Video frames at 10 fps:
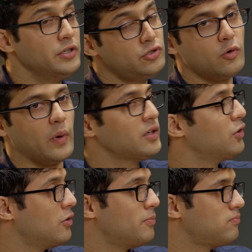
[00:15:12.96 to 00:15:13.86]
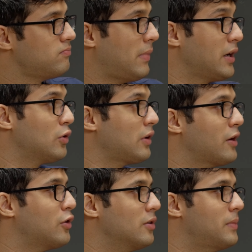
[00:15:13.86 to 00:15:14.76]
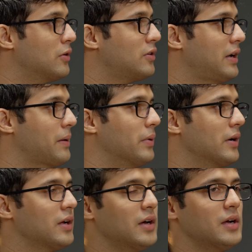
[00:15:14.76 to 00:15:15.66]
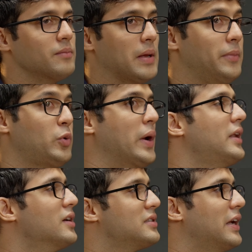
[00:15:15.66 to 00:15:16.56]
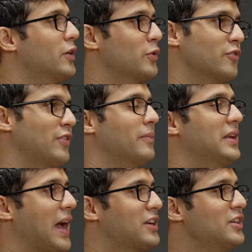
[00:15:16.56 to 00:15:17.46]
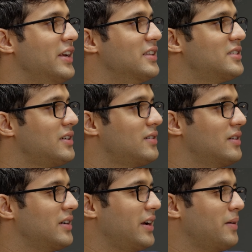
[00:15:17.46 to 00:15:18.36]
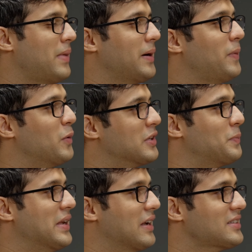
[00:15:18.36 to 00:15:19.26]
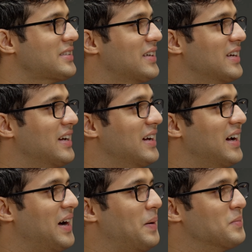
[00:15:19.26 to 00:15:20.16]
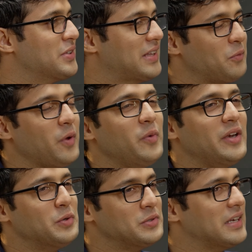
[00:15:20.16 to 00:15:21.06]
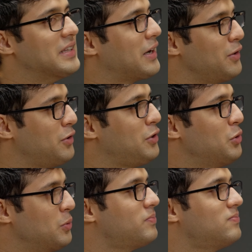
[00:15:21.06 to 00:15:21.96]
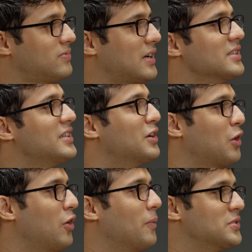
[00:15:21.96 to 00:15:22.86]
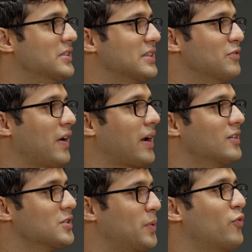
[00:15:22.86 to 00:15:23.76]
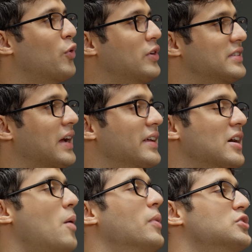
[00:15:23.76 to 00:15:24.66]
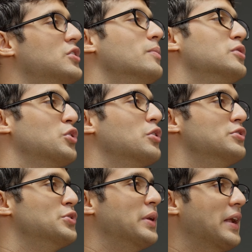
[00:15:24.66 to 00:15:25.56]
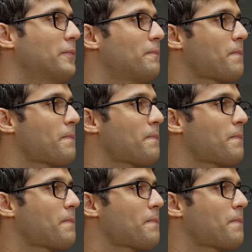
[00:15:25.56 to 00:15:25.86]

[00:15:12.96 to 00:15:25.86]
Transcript: And sure, 1 crore might look like a good amount today, but maybe 20 years later when your family actually needs it, it might be worth peanuts. So that way we do say that, look, do consider all options and factors before deciding how much term insurance you need.